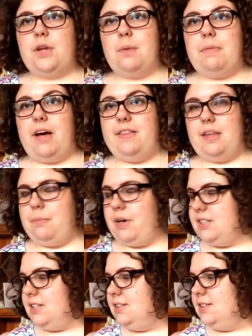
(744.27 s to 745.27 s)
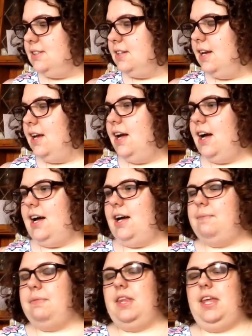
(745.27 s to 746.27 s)
birthday presents.
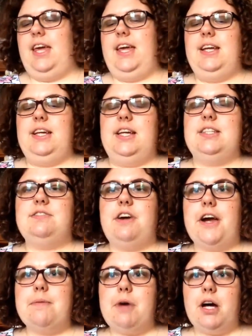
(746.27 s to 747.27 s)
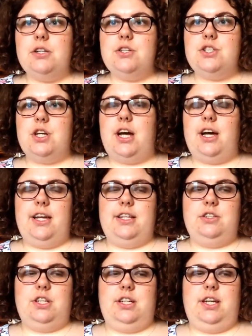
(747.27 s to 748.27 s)
He is very much
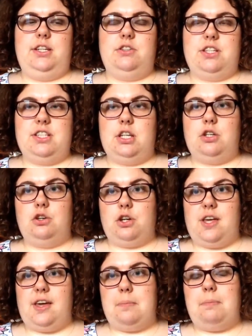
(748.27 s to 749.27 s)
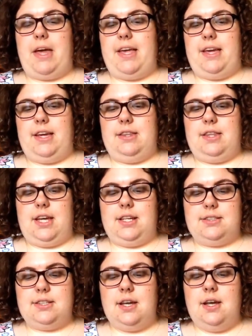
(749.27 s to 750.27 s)
interested in cooking and baking and
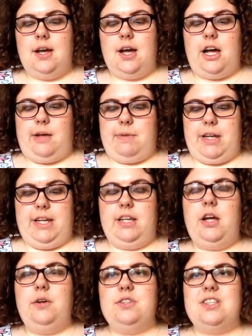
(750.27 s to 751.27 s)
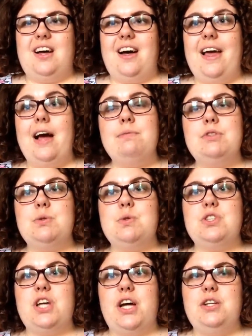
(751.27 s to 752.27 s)
things, and he knows that I am to a
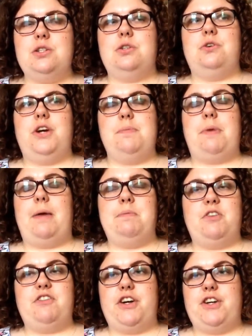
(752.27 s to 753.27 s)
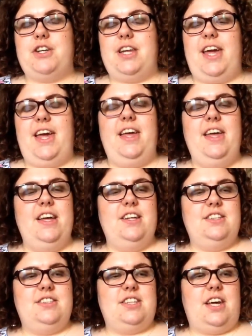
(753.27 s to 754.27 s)
certain degree, but I'm not very good at it.
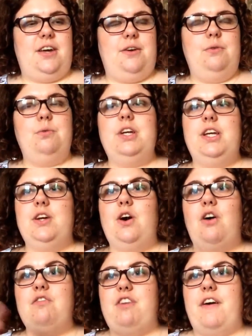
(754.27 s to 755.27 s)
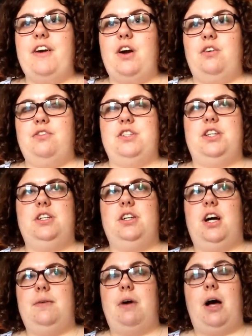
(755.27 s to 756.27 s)
So we very often,
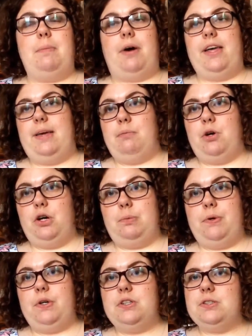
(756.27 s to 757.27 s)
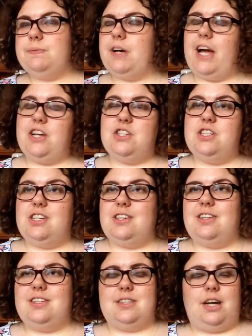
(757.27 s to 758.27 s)
I buy him cookbooks. I actually didn't
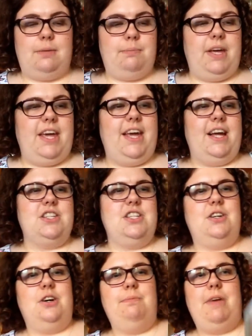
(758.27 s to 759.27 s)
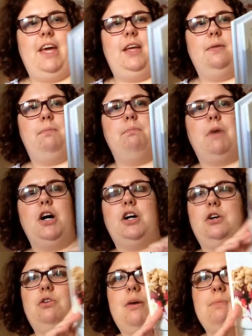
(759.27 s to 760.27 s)
this time, but he actually got me
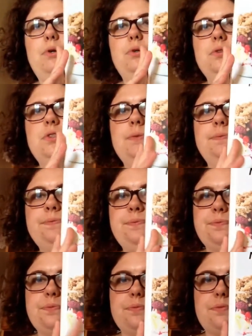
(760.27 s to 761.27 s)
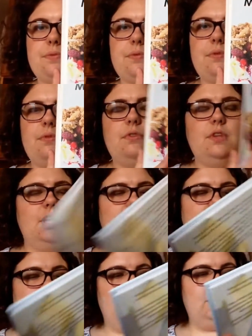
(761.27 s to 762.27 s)
mug crumbles.
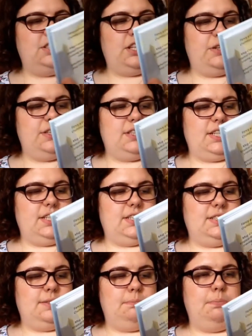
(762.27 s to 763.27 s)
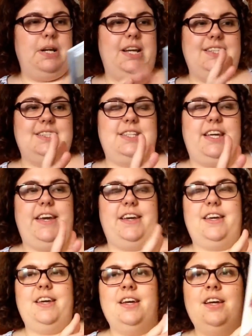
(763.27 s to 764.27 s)
So it's like
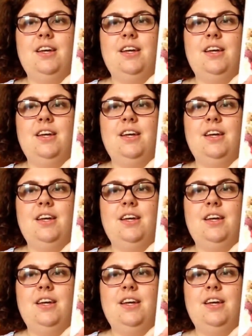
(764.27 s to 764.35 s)
simplistic